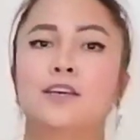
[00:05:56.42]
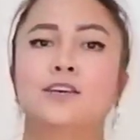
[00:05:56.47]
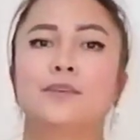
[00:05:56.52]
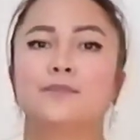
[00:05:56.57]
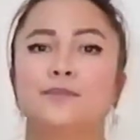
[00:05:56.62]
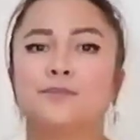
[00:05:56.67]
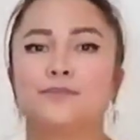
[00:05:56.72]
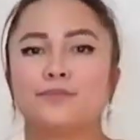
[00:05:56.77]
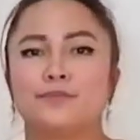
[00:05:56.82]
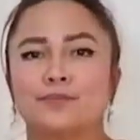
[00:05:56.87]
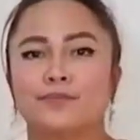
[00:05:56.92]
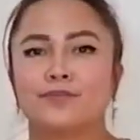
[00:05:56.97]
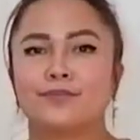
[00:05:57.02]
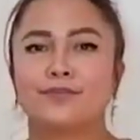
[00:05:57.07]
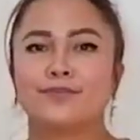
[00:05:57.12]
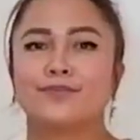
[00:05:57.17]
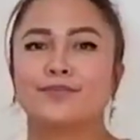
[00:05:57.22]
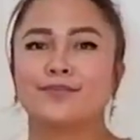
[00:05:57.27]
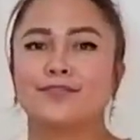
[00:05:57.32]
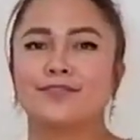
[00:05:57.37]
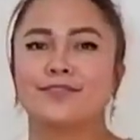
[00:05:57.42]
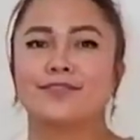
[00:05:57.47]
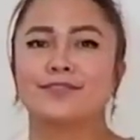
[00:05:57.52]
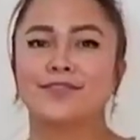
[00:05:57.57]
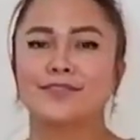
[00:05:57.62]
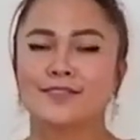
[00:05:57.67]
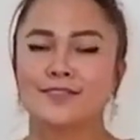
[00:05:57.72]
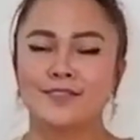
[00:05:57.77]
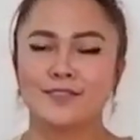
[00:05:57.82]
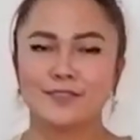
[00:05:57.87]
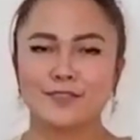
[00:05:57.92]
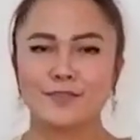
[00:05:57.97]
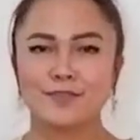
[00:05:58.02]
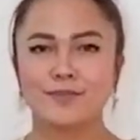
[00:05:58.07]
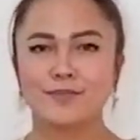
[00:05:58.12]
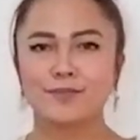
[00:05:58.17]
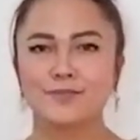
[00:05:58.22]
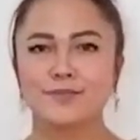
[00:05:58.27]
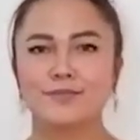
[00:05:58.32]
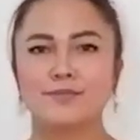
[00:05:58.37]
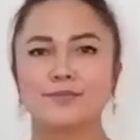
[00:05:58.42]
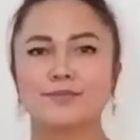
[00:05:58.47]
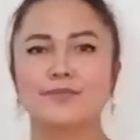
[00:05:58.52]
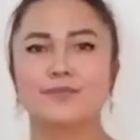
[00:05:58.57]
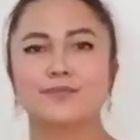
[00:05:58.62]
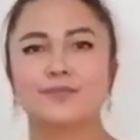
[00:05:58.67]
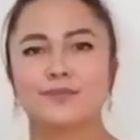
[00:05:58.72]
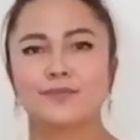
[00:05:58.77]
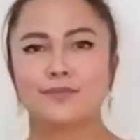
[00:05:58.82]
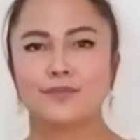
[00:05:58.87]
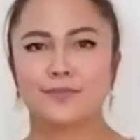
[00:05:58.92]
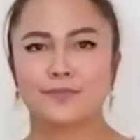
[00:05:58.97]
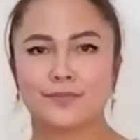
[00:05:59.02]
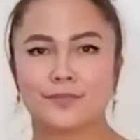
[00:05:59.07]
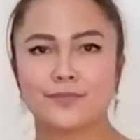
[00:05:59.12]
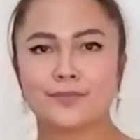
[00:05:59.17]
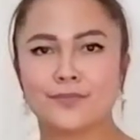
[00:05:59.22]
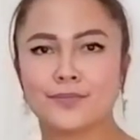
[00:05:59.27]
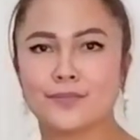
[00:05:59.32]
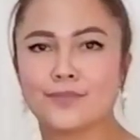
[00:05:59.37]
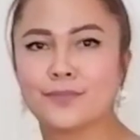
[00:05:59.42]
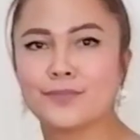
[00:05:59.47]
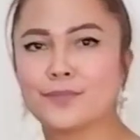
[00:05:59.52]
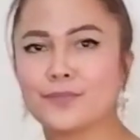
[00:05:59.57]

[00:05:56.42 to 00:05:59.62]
[no speech]